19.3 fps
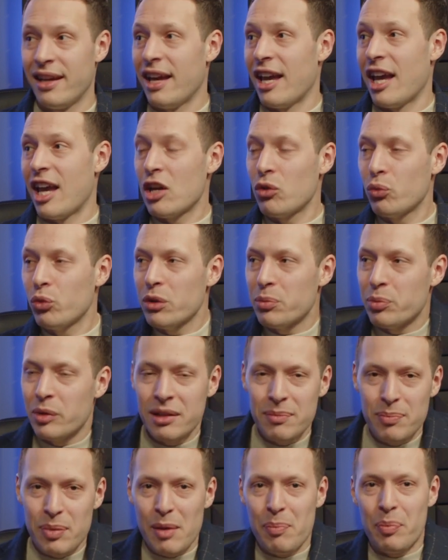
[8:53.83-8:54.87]
It will
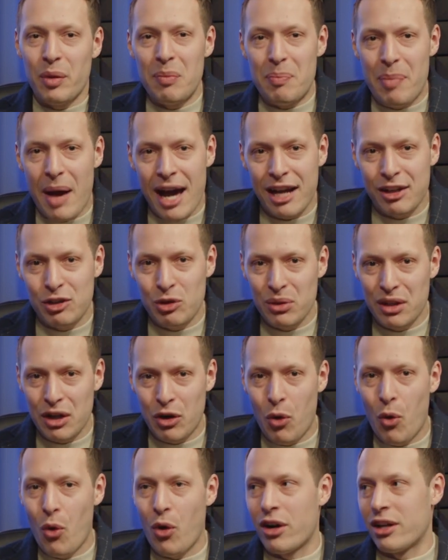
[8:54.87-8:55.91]
bring people back to the
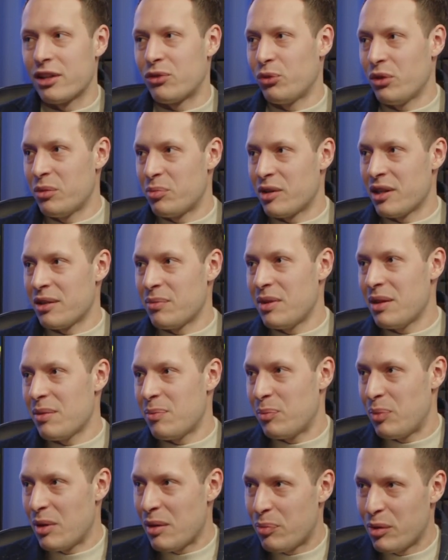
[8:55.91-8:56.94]
core. It will bring
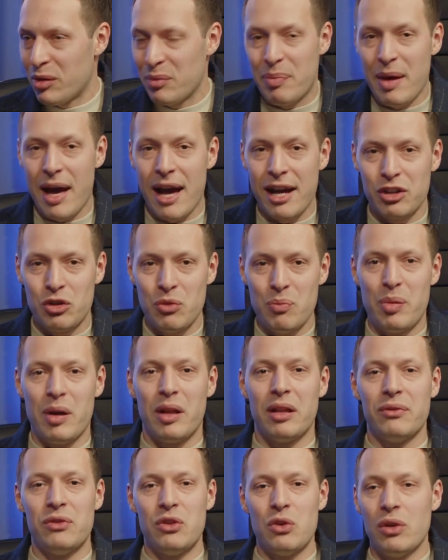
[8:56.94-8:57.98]
people back to
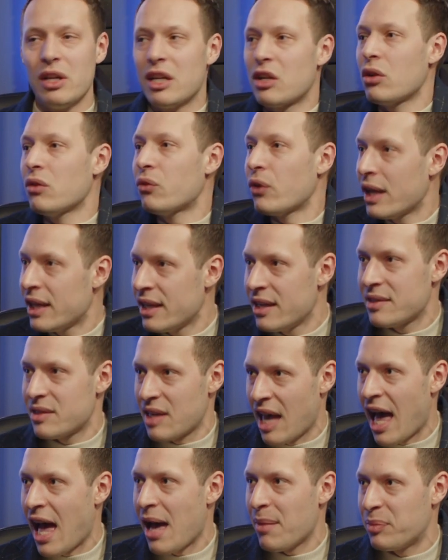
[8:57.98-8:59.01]
Bellevue. It already is
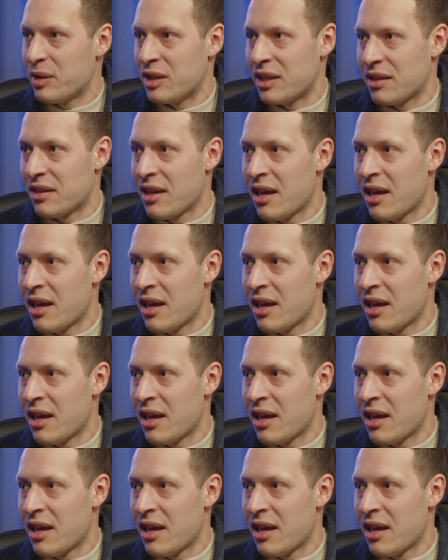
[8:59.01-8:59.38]
happening.